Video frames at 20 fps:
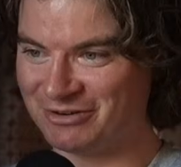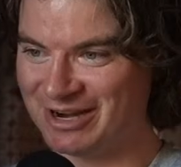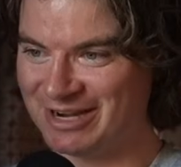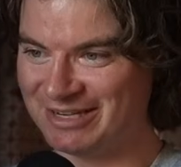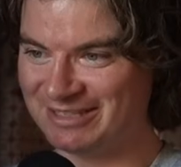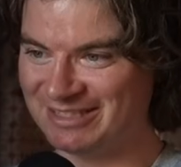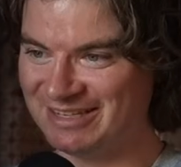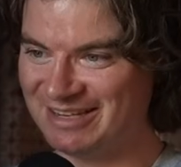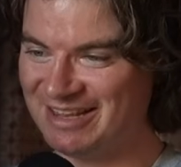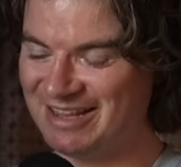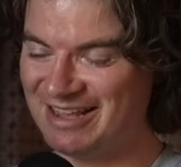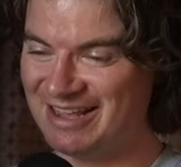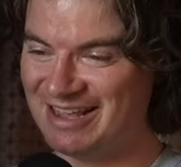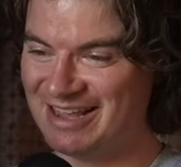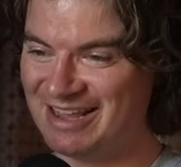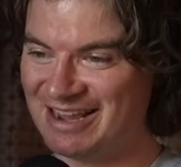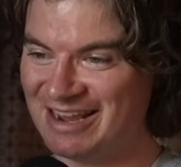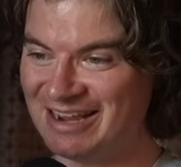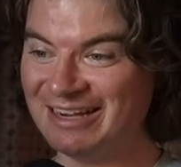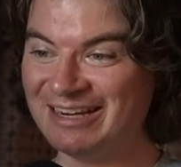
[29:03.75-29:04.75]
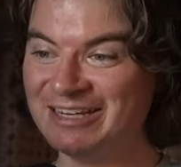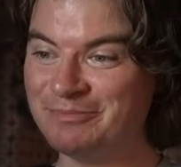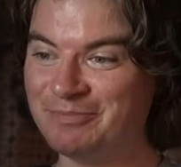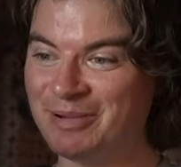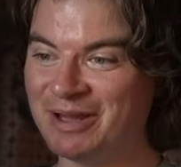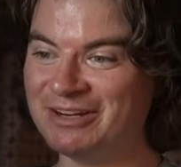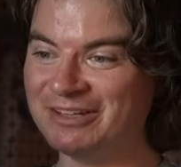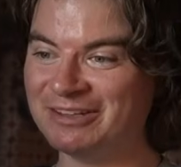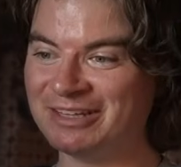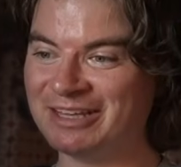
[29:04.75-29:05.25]
the race. And
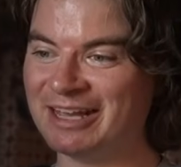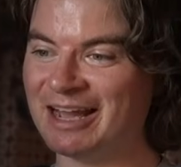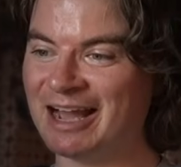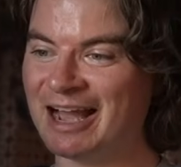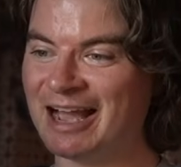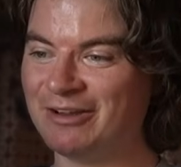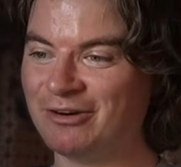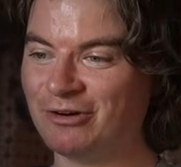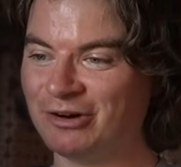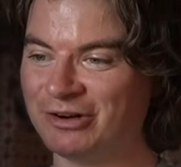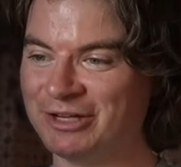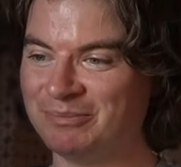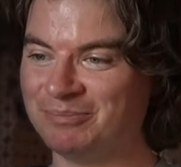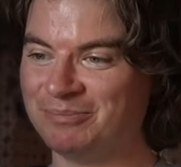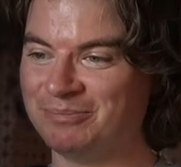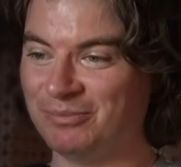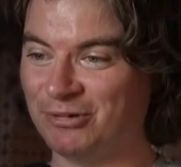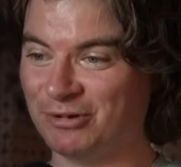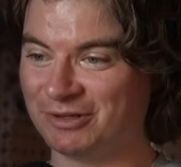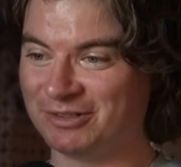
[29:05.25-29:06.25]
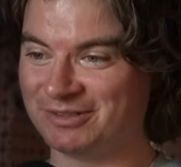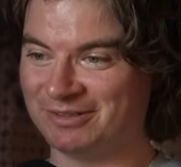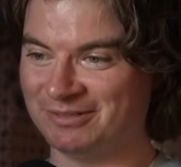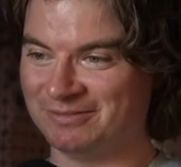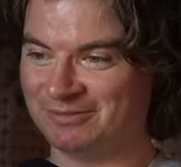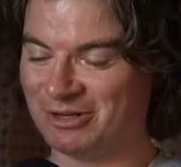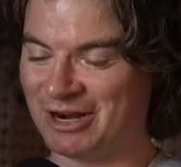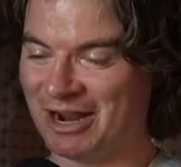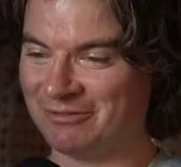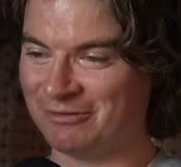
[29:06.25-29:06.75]
independently, I had already booked
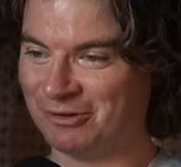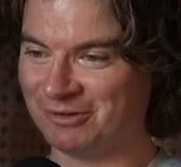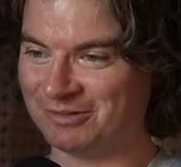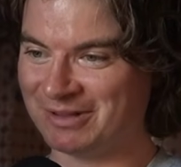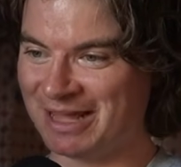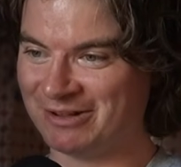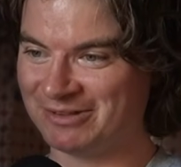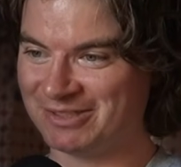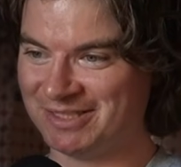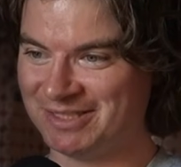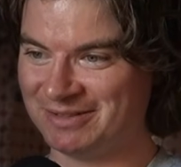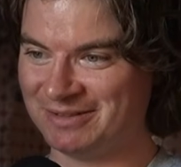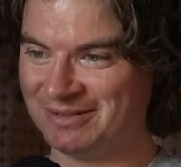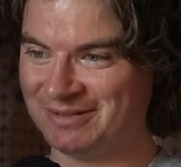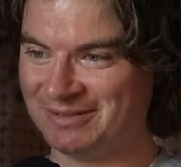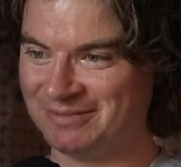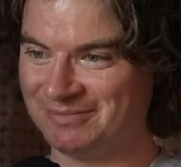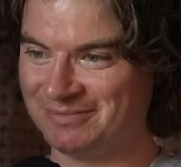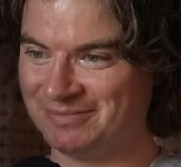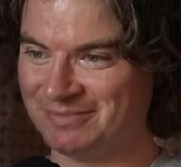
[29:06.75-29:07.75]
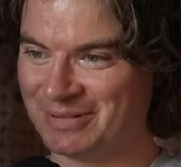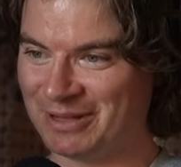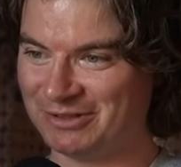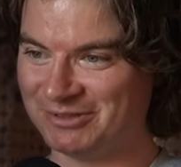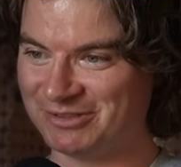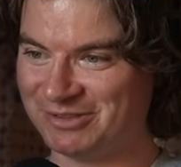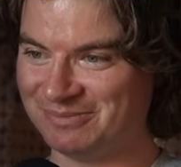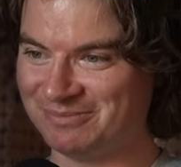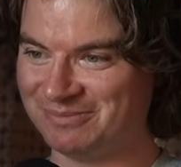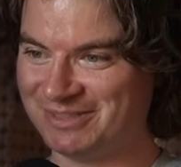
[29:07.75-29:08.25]
a travel out to
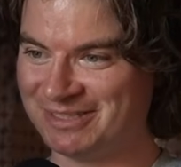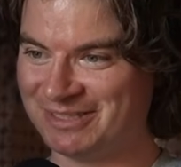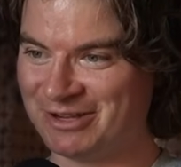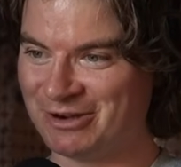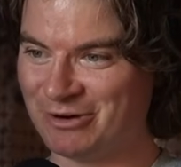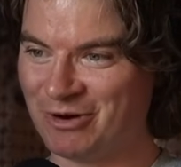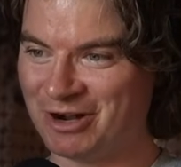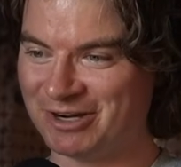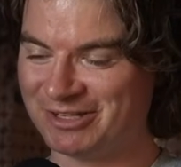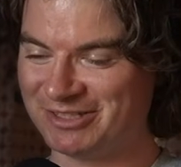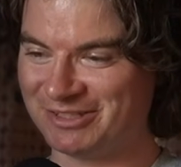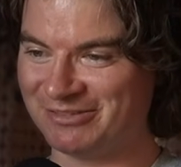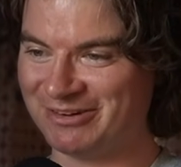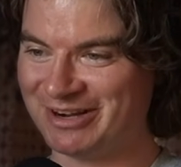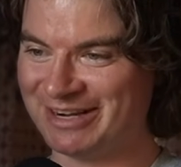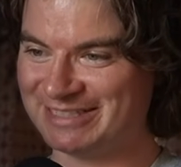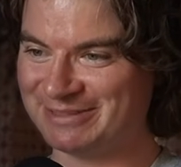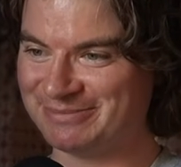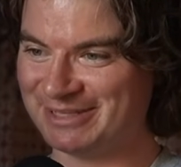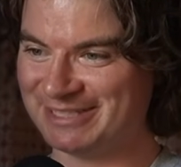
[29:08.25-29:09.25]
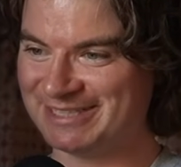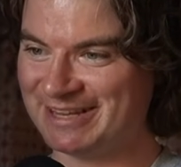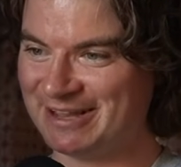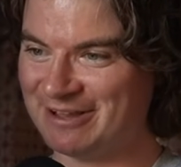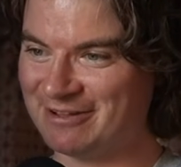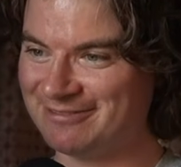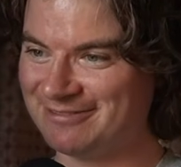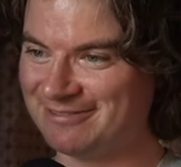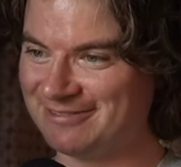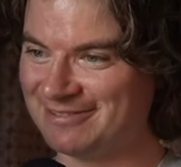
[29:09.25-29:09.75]
Belgium to go watch the race
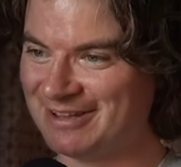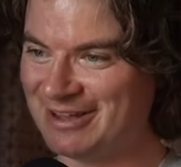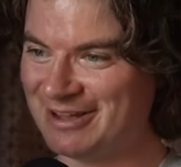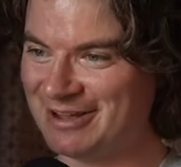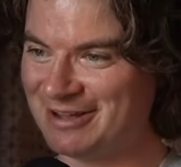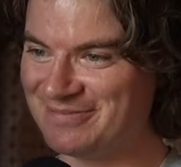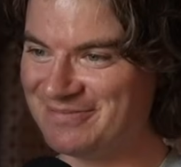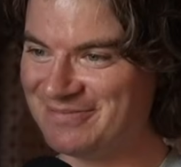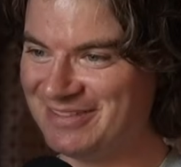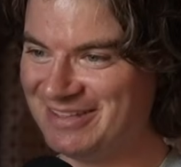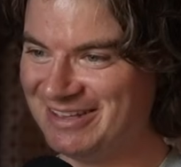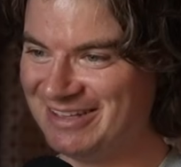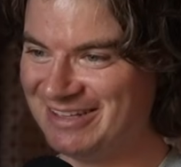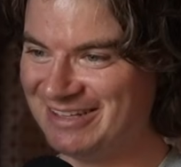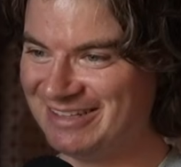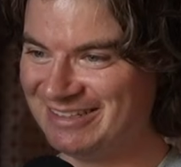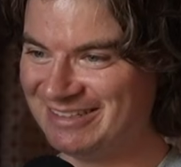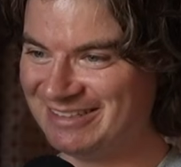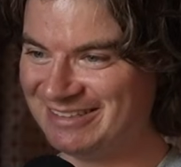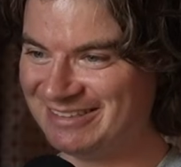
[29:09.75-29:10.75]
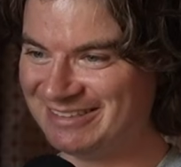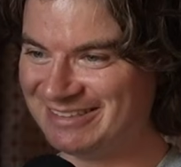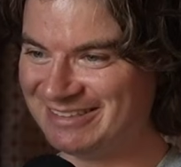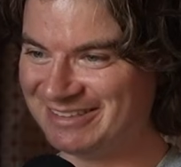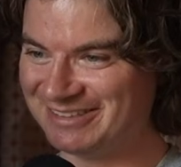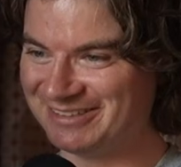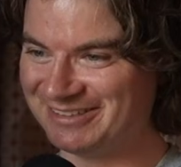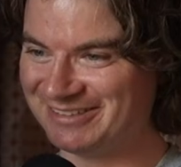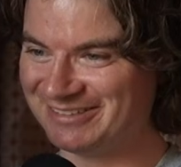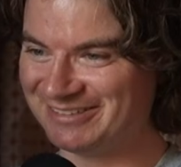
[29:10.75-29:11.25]
myself.
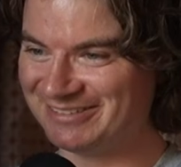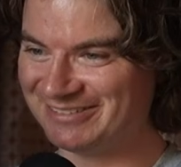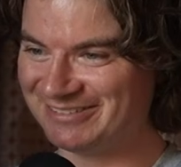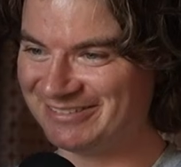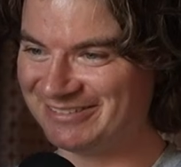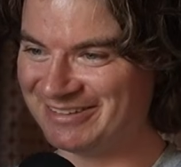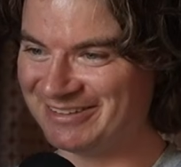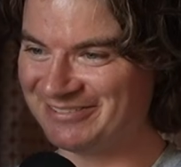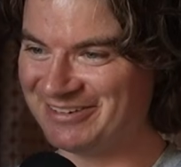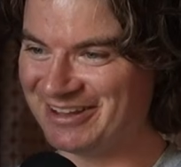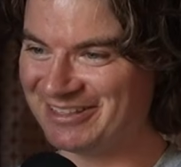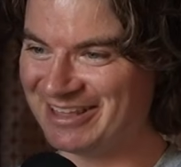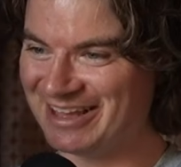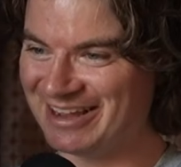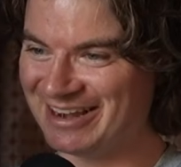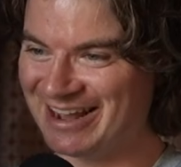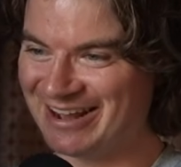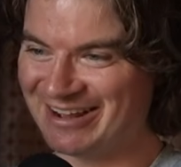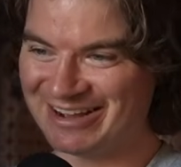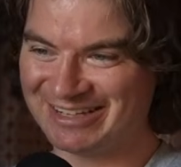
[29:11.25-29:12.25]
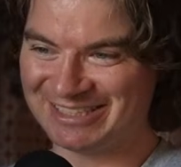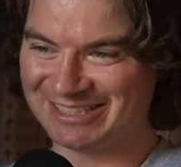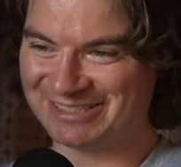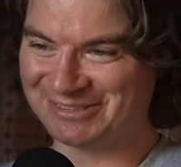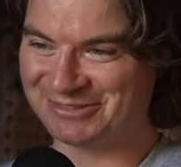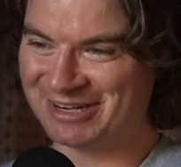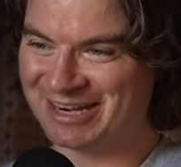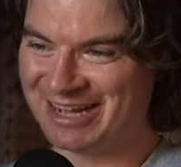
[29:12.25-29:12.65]
So when I found that out, I just